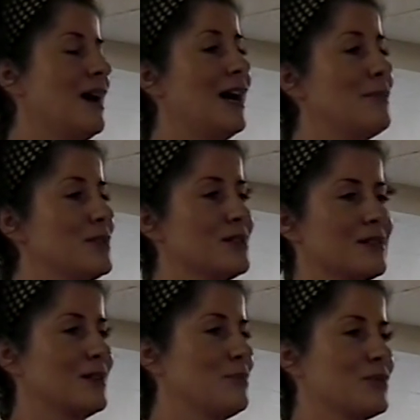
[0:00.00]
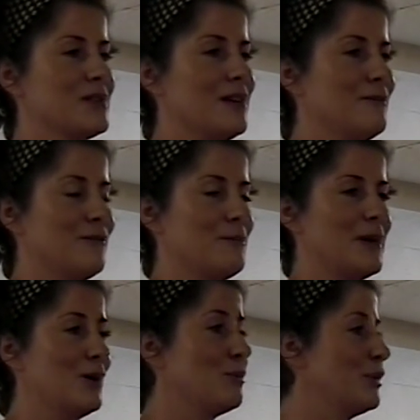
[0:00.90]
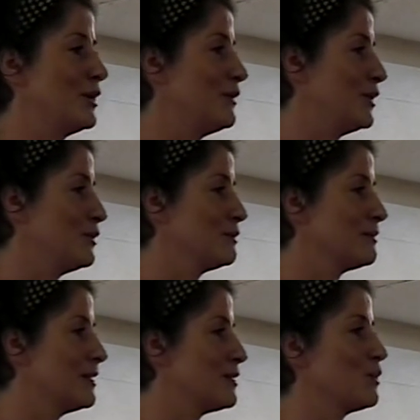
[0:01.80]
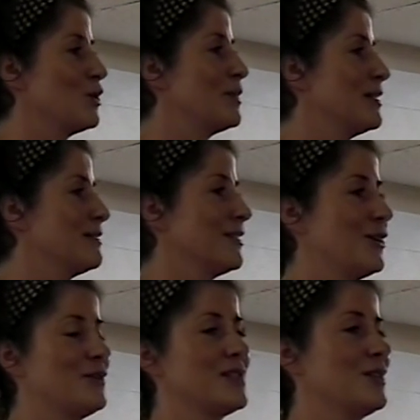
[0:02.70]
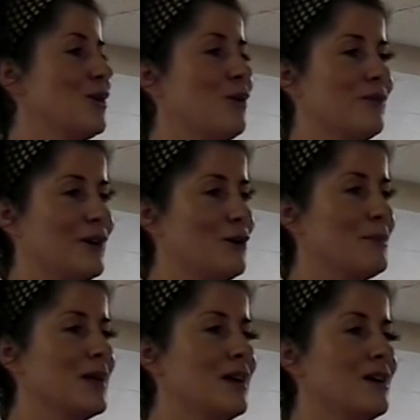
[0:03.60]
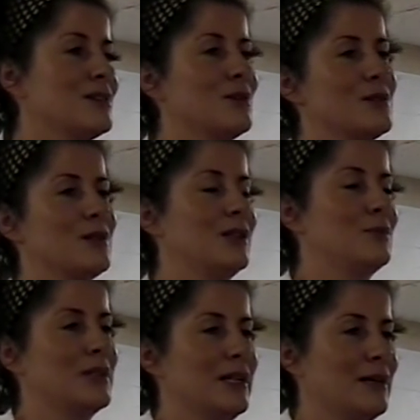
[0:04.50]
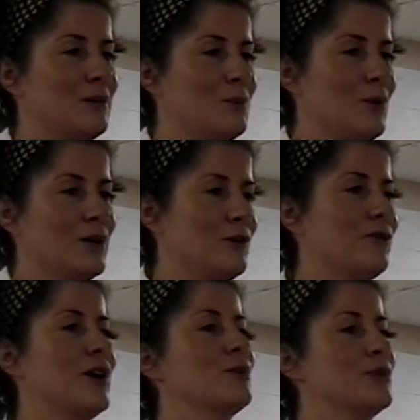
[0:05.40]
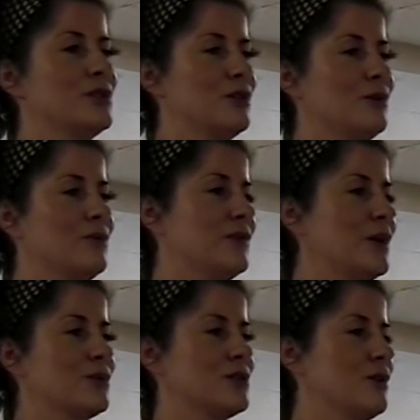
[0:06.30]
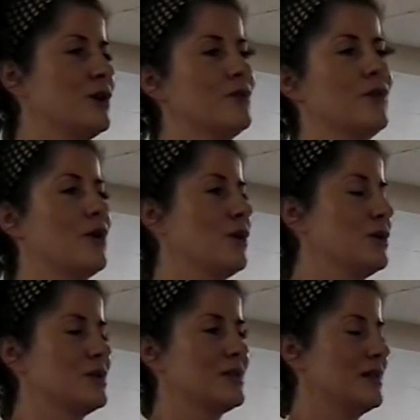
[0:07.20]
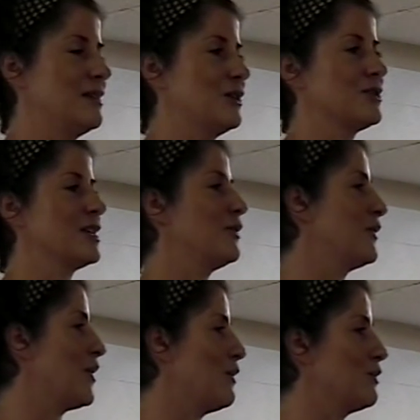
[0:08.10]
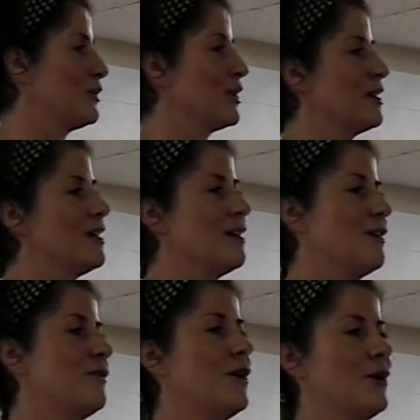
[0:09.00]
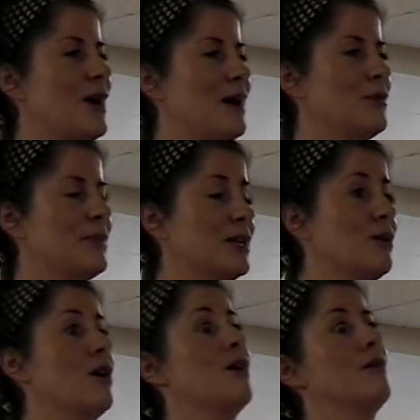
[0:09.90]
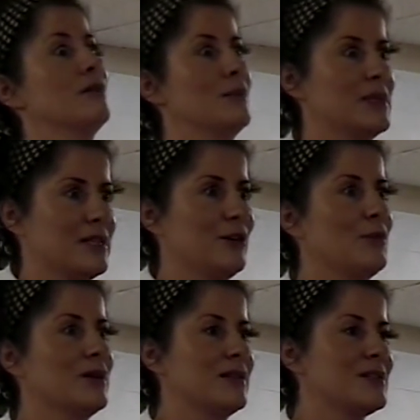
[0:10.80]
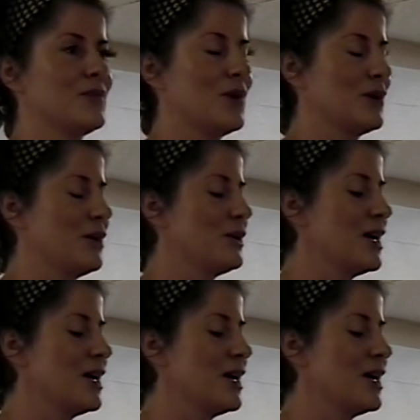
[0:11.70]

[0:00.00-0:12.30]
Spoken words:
I'm just going to present it from my own point of view as a woman. I've seen the whole film. So it's a little bit like what your friend would do if they were showing you photos in their cell phone or a photo album. They go, oh, let me tell you about this photo.